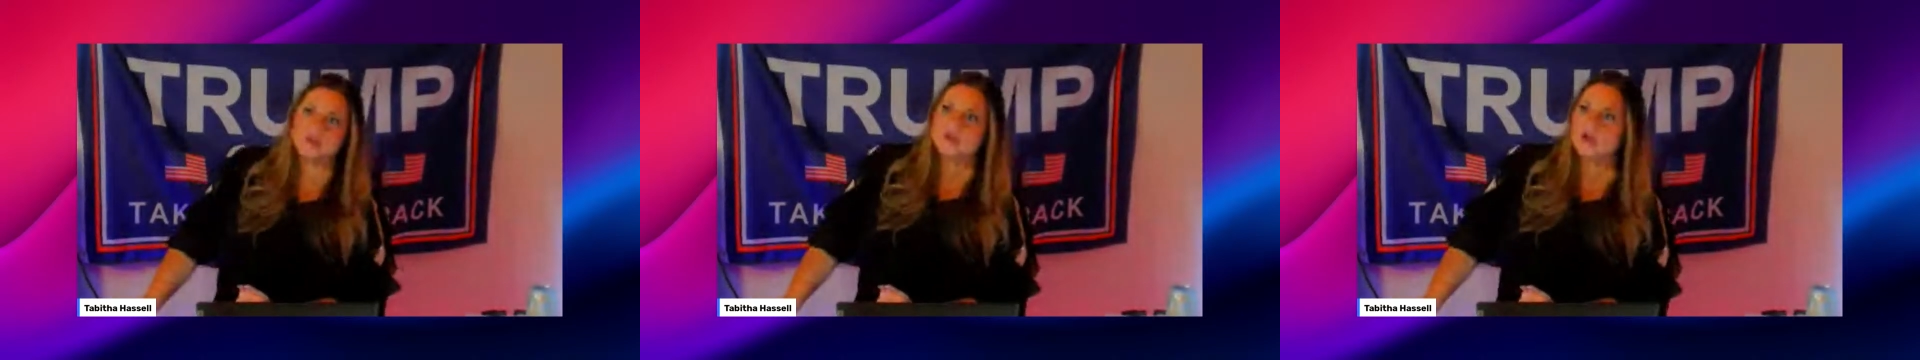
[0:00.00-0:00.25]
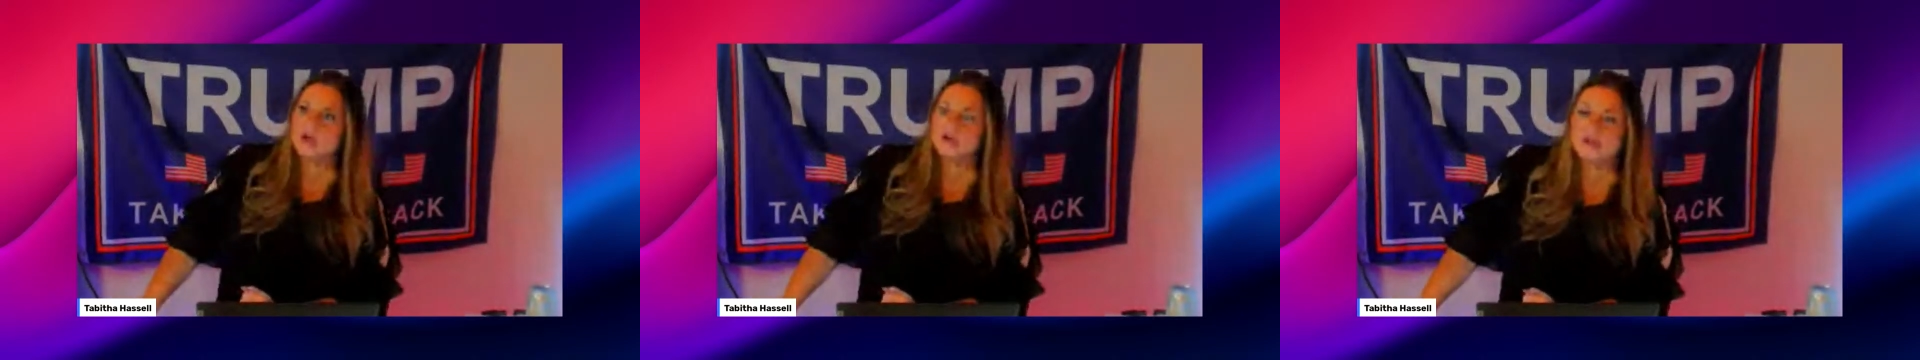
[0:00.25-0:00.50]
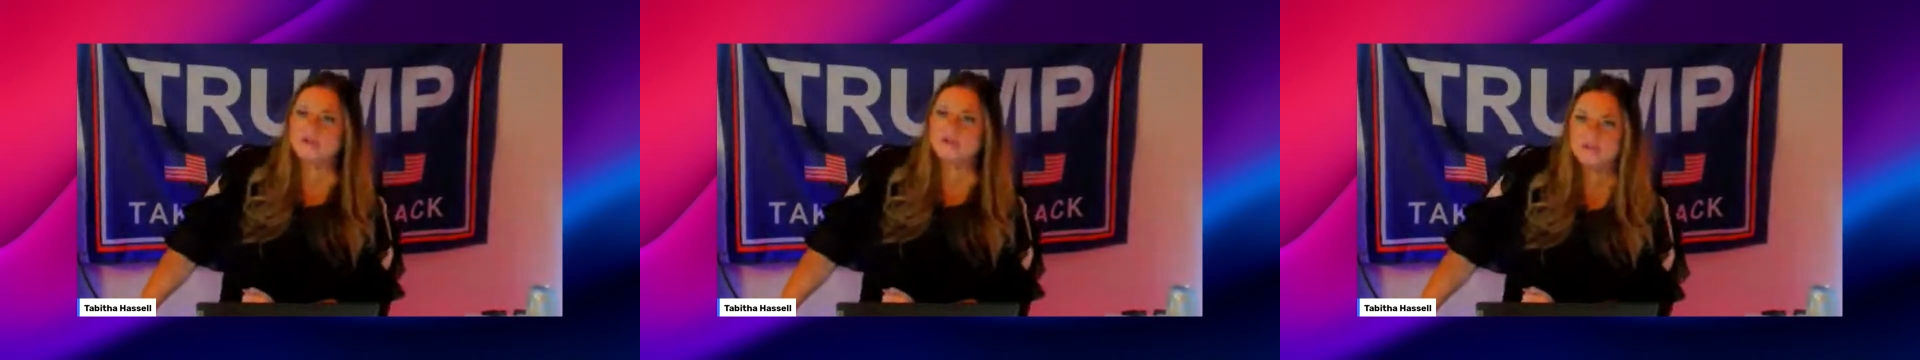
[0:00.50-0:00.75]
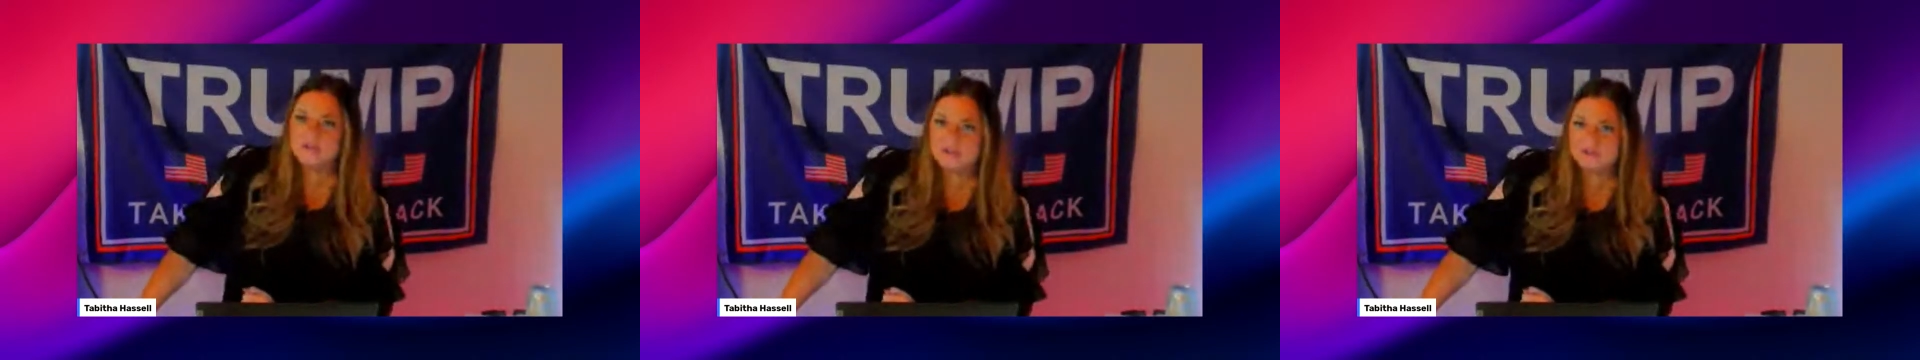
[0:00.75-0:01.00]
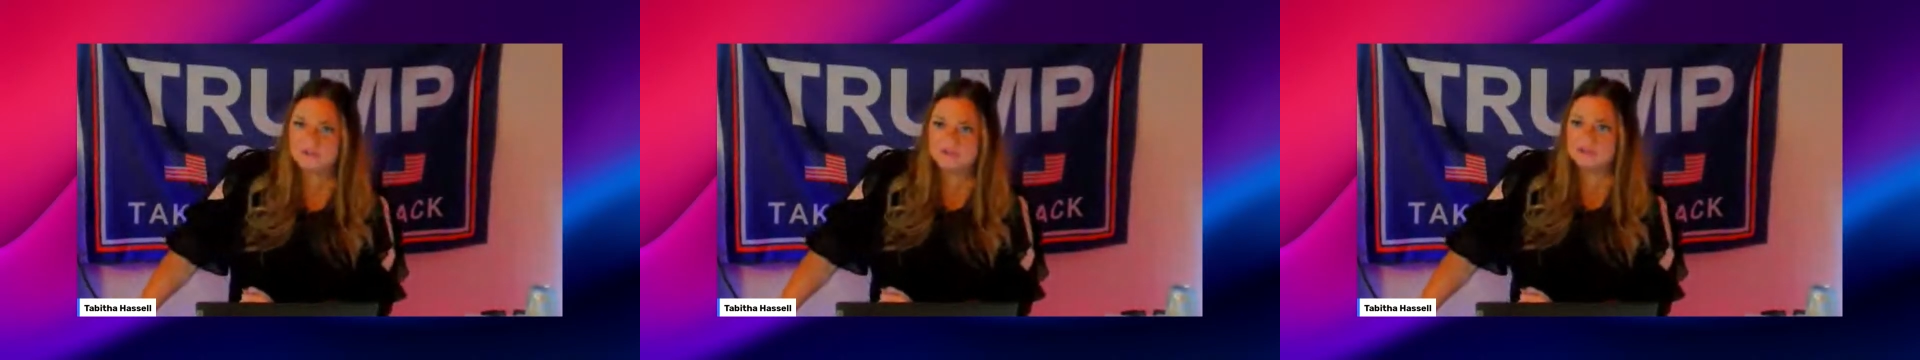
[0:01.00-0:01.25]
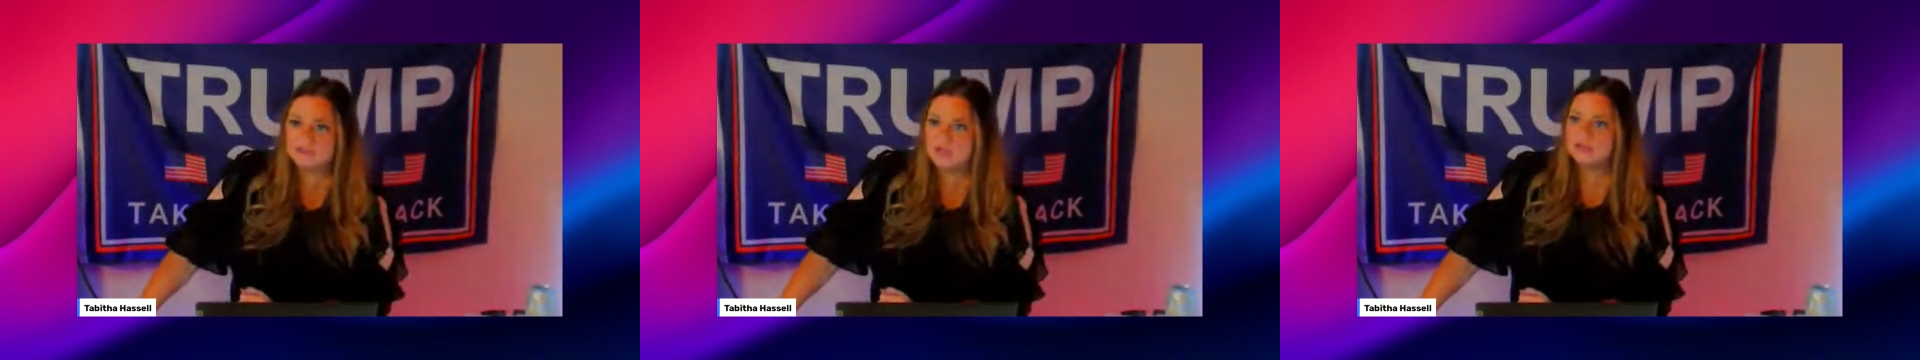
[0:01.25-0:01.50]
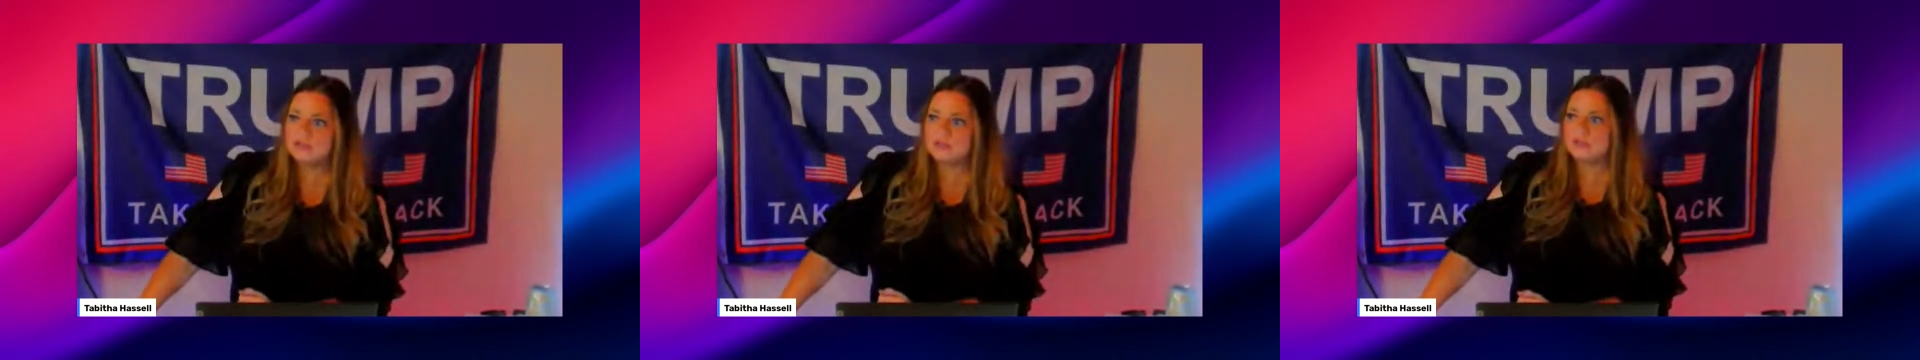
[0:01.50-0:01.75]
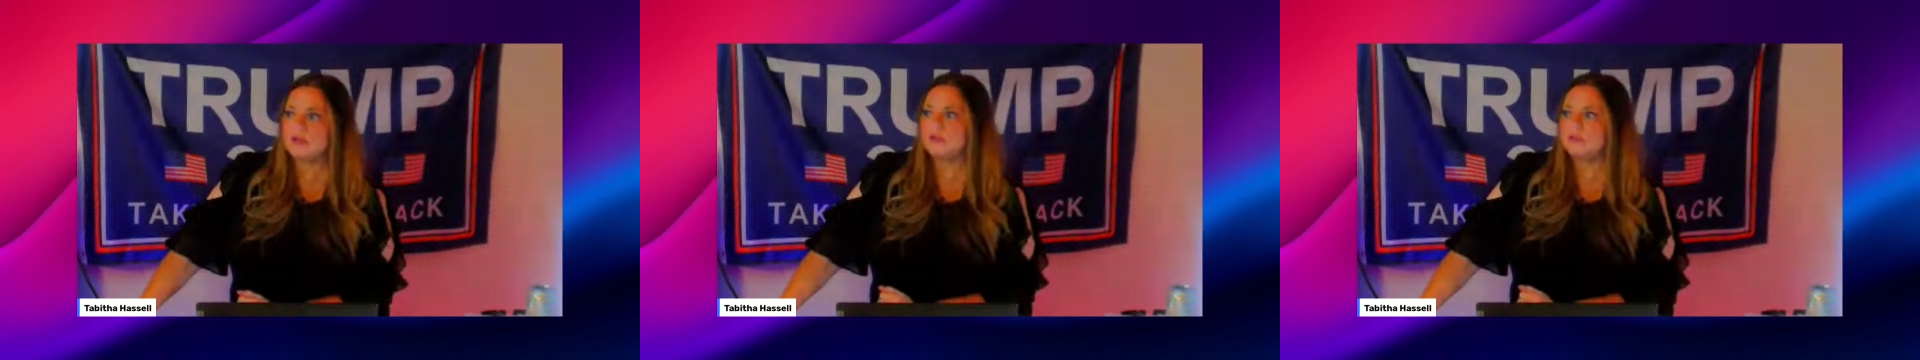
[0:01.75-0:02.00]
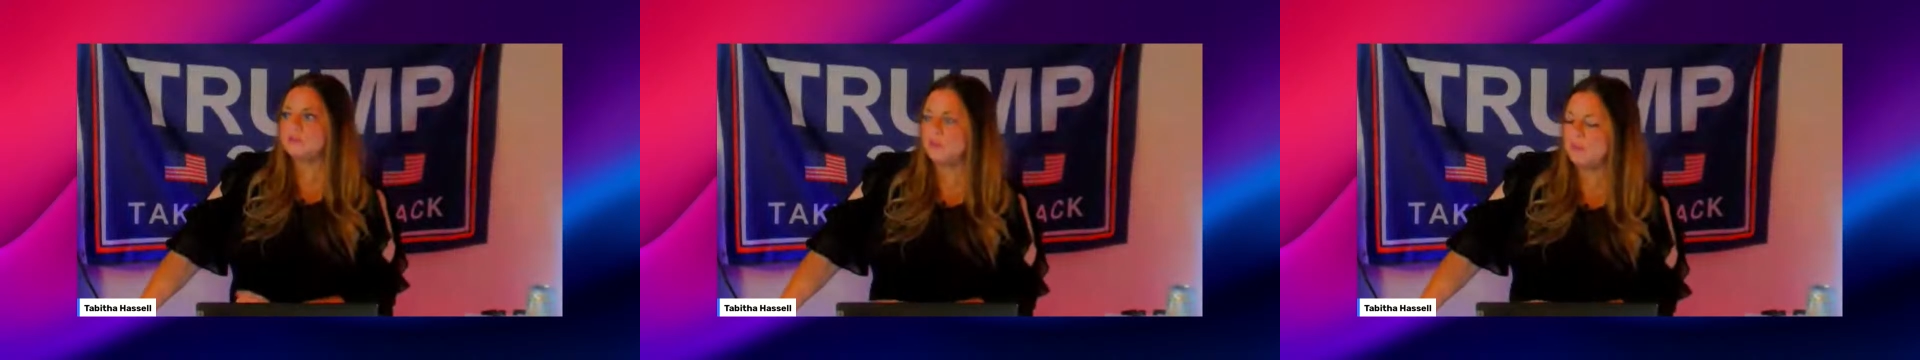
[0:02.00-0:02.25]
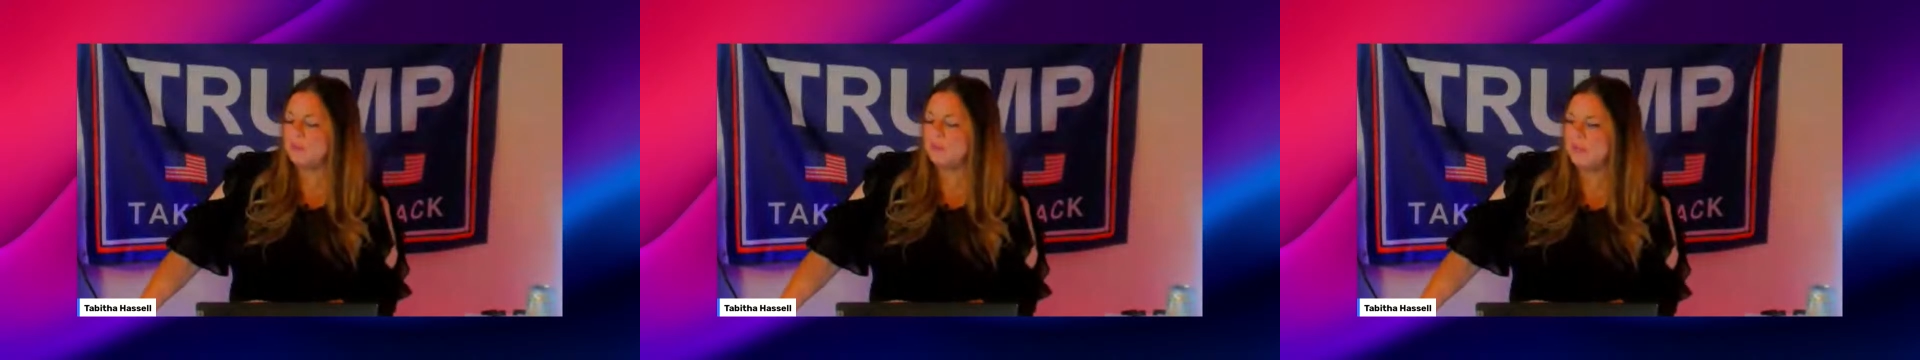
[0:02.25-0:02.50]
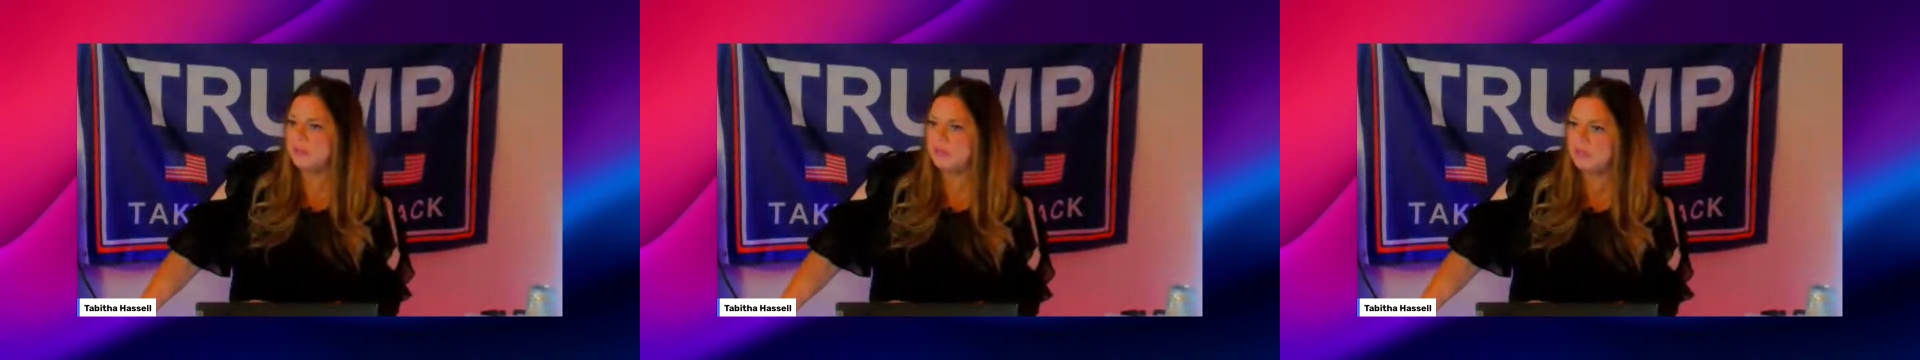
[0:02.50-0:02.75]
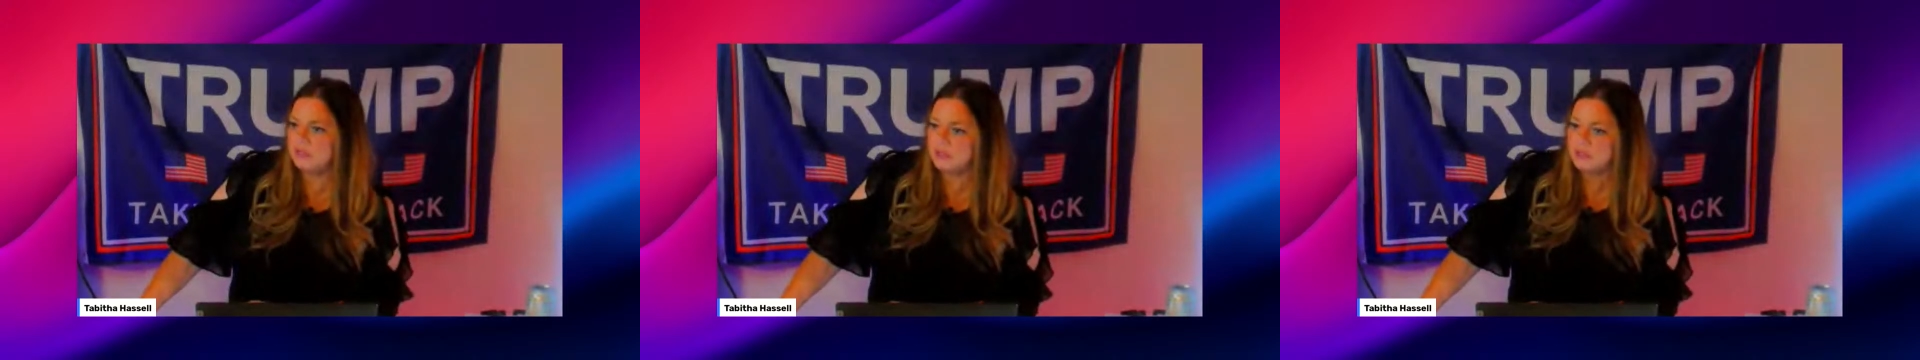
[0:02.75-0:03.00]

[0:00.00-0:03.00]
of everything under the sun, that he's had all these women and he's